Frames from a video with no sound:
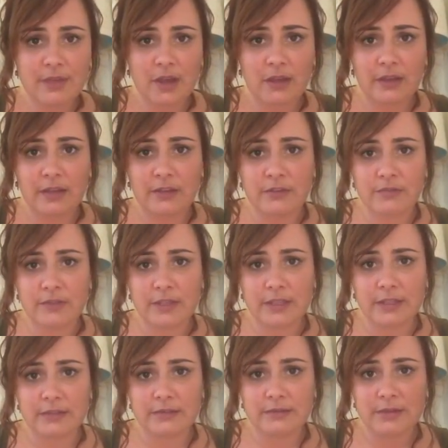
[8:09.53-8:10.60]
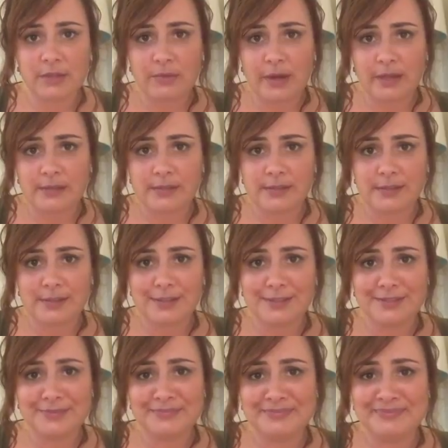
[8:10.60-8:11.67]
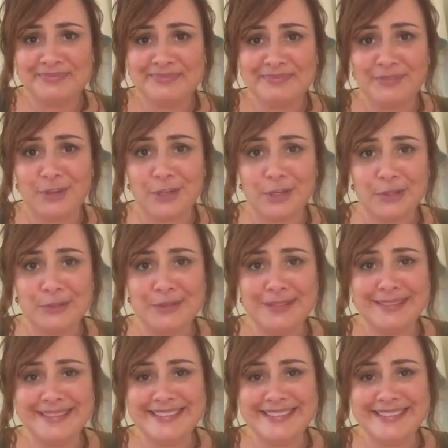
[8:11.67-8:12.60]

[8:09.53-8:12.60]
I'll let you fill in the rest, Virgo.